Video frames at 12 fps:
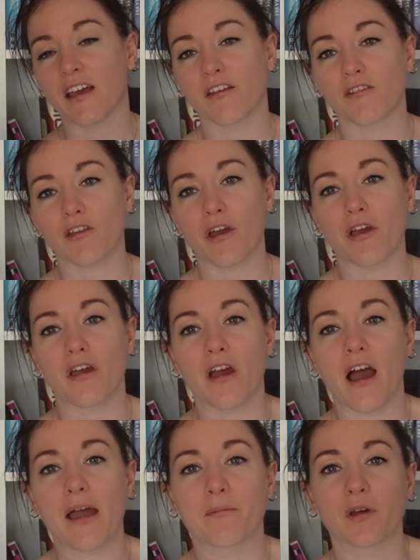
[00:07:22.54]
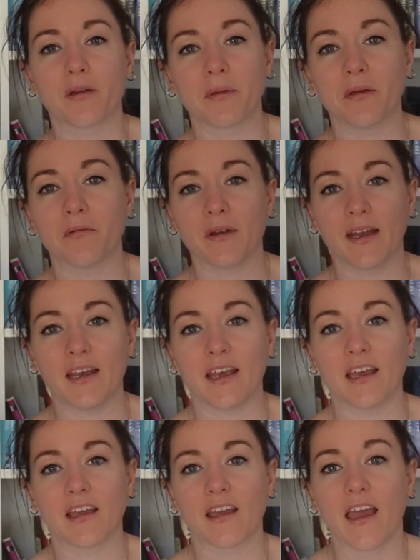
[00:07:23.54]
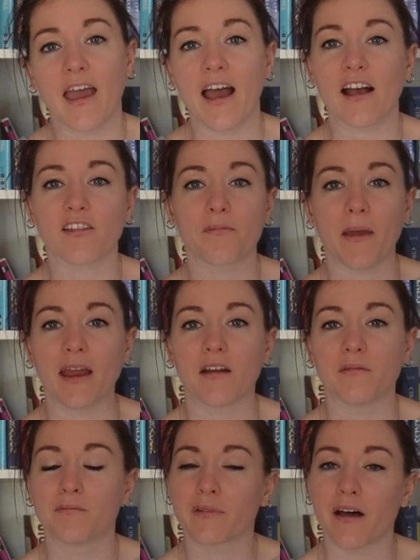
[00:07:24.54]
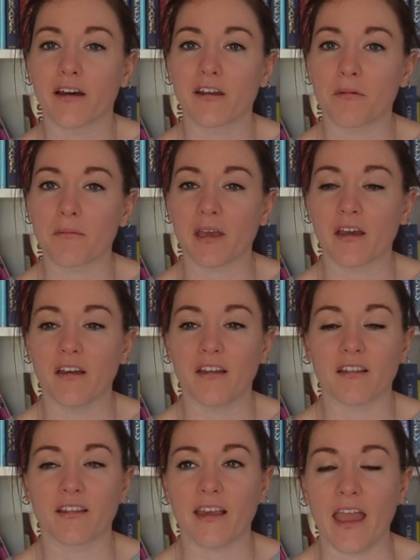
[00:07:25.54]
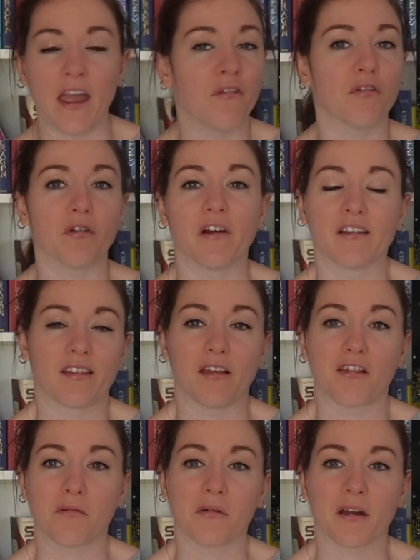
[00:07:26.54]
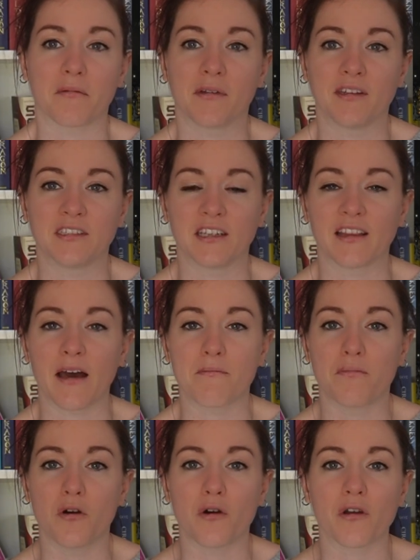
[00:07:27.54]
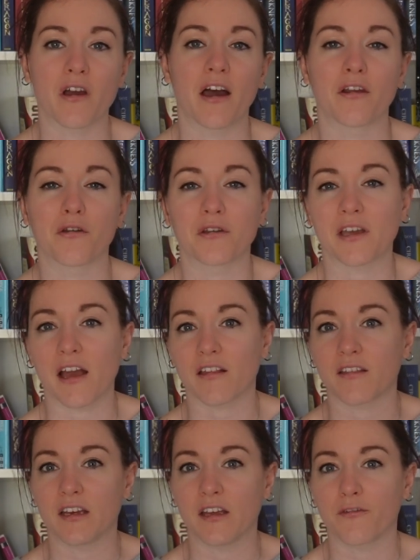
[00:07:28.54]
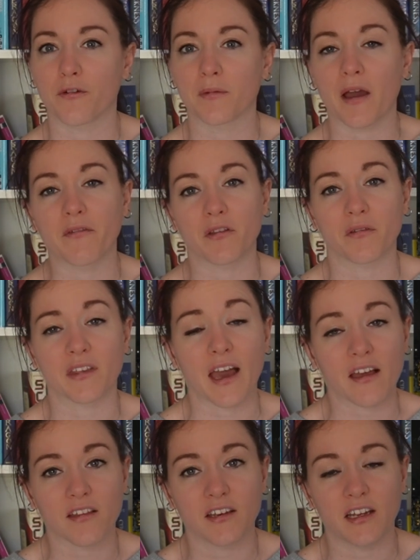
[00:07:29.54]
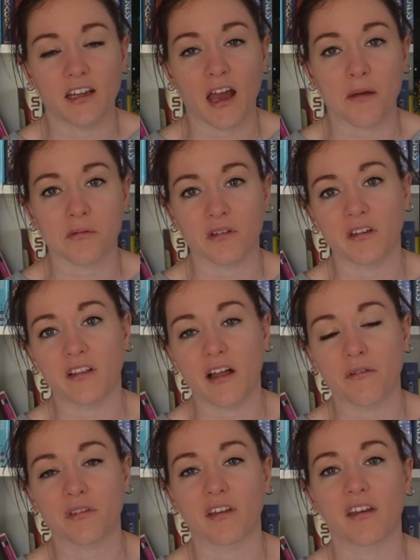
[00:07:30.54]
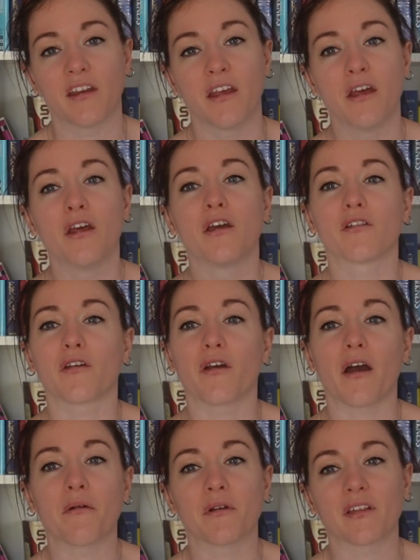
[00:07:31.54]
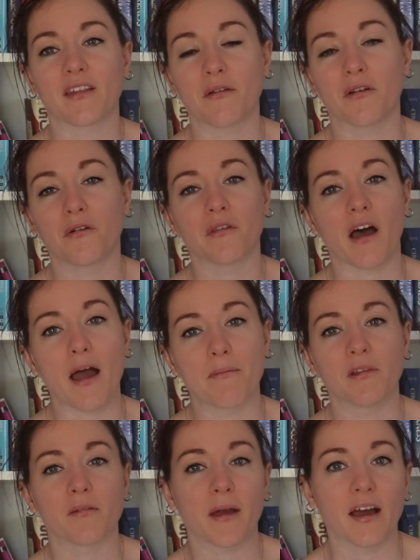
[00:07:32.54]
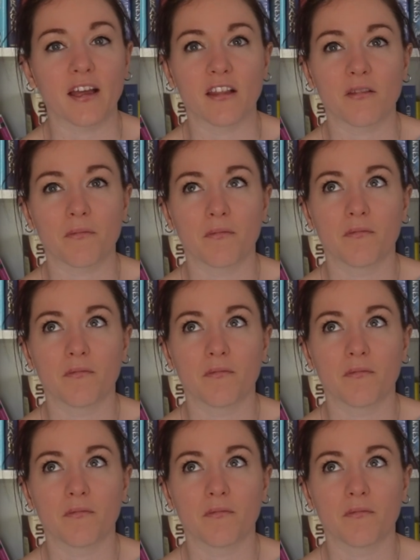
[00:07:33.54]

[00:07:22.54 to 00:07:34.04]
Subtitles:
So I'm going to be reading House of Bane and Blood because everyone seems to be recommending that book. I know Cassidy from Covers with Cassidy absolutely loves it, so I want to see what all the hype is about. It's